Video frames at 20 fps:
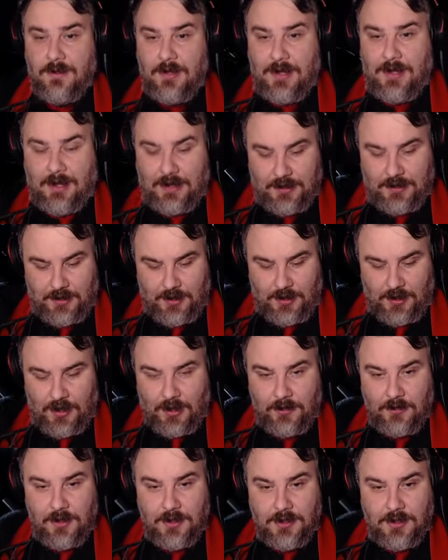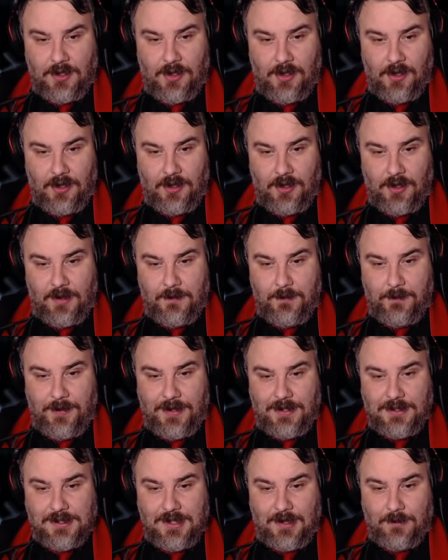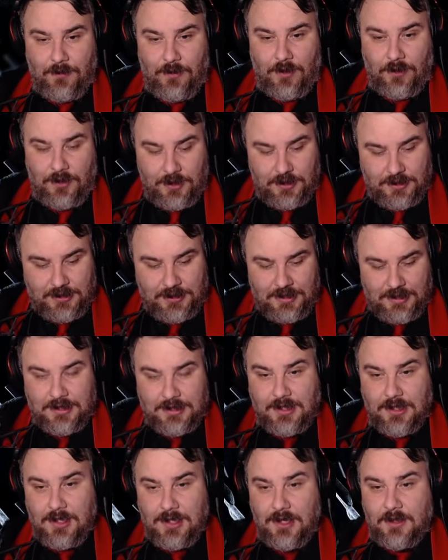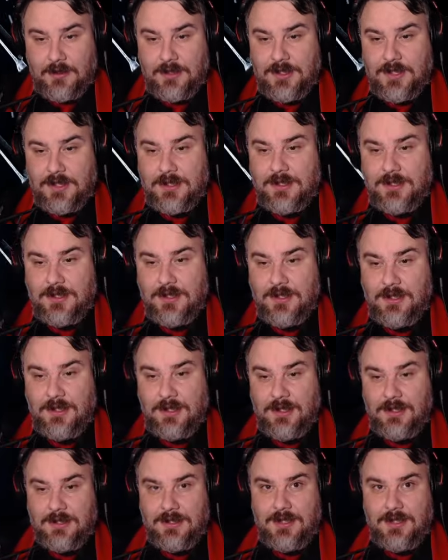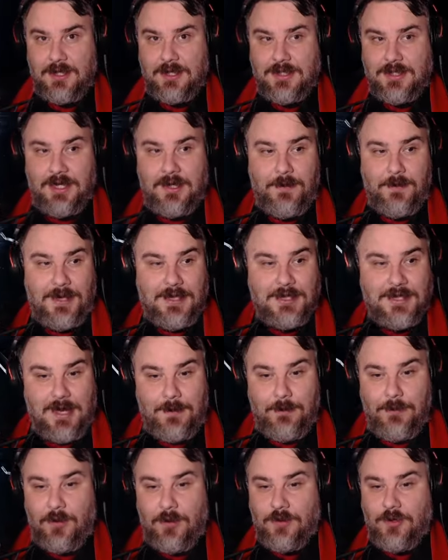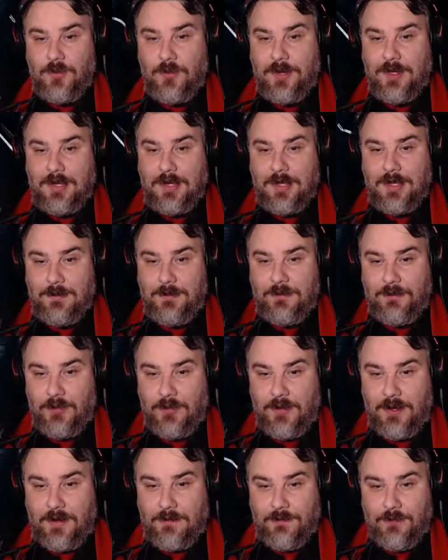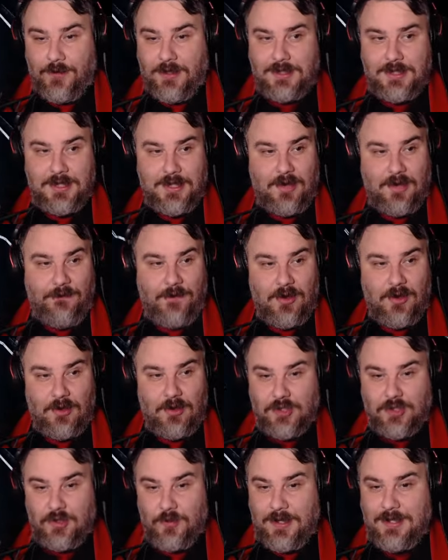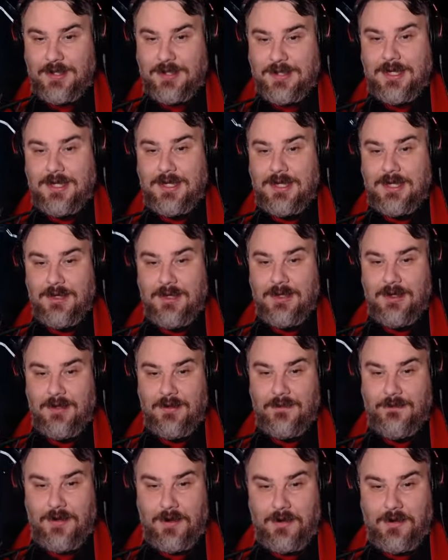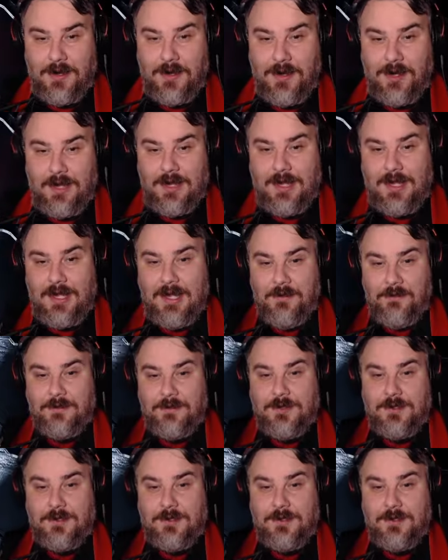And I'm going to highlight Base Camp 1 because that's the closest. So let's get to Base Camp 1 quickly before I freeze to death. I got 20 Fahrenheit left.